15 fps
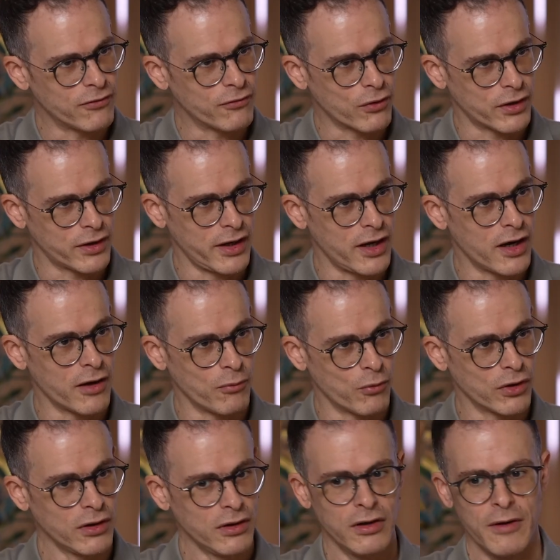for an AI
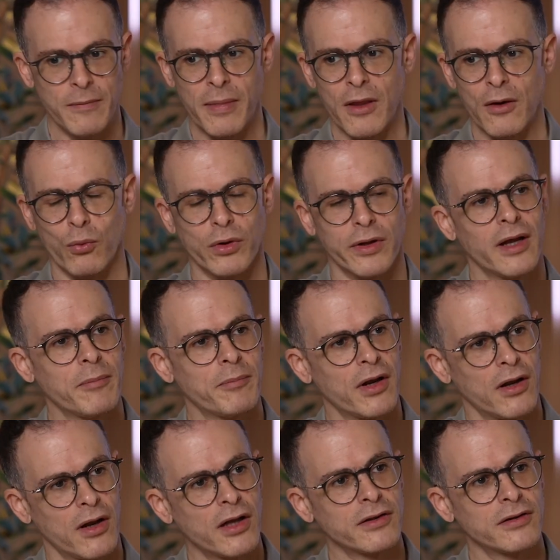model would help a
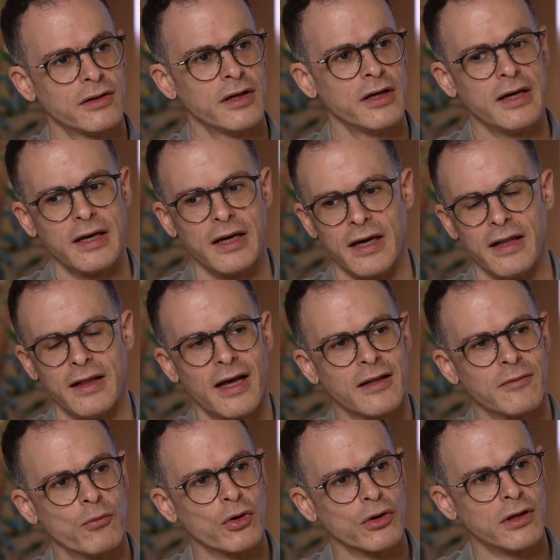lot in
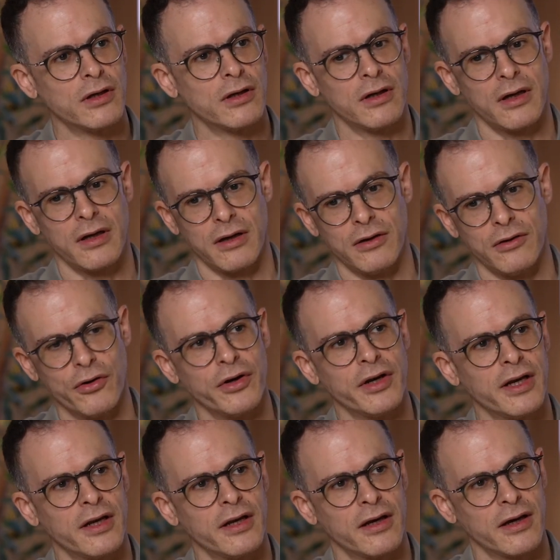that model
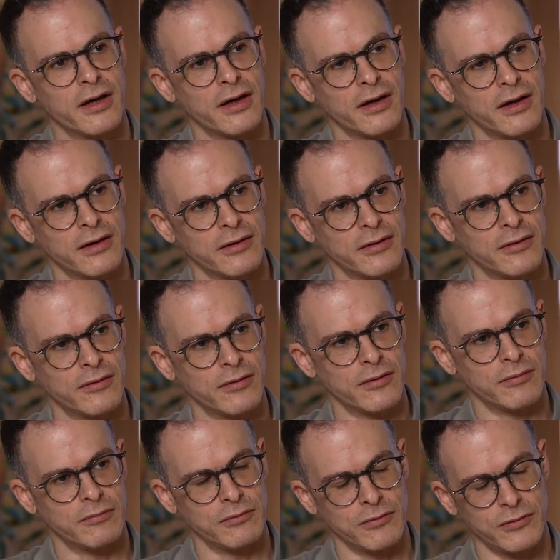learning,
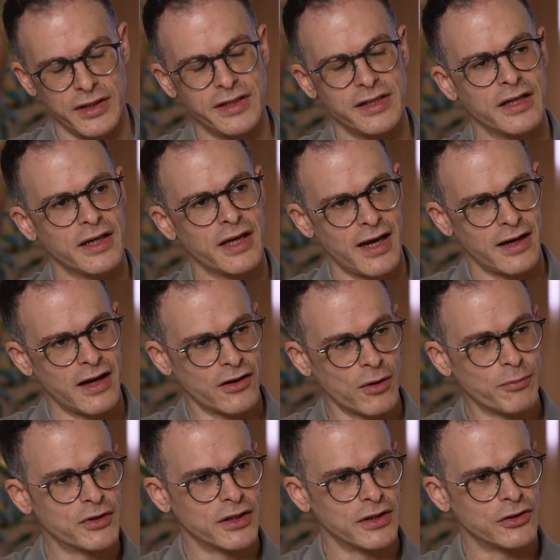reasoning, and
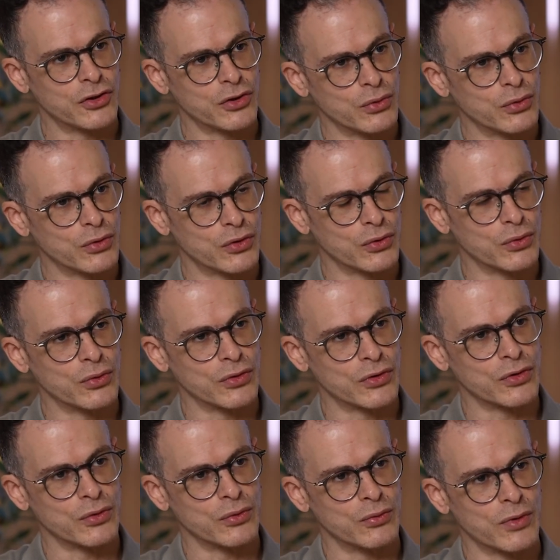adapting to
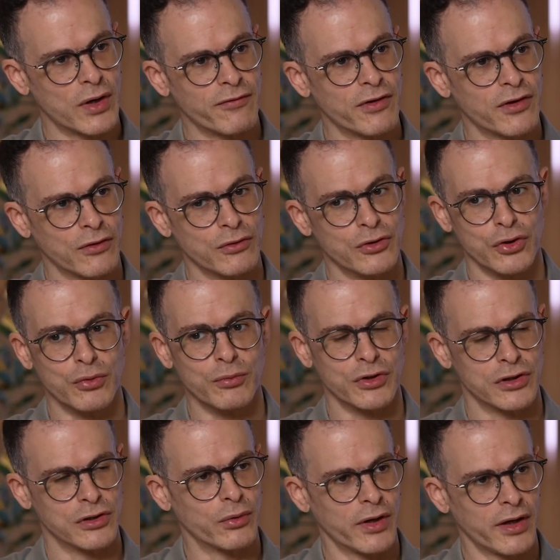whatever the consumer
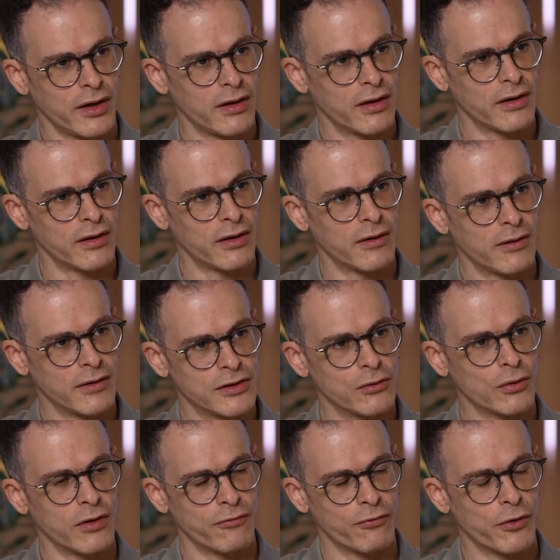is
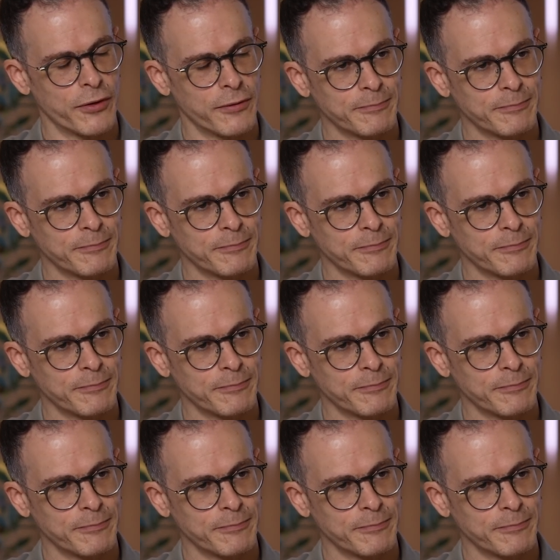looking for.